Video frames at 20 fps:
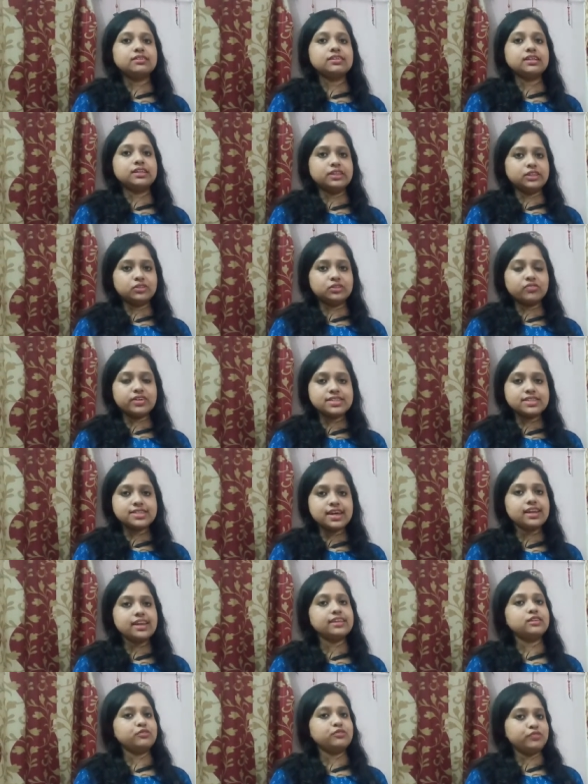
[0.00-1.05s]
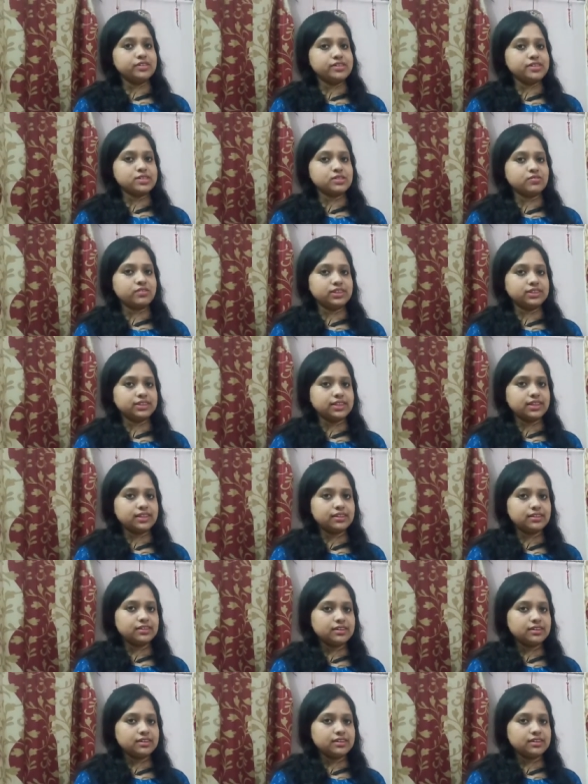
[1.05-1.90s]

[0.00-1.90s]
third quartile and the first quartile.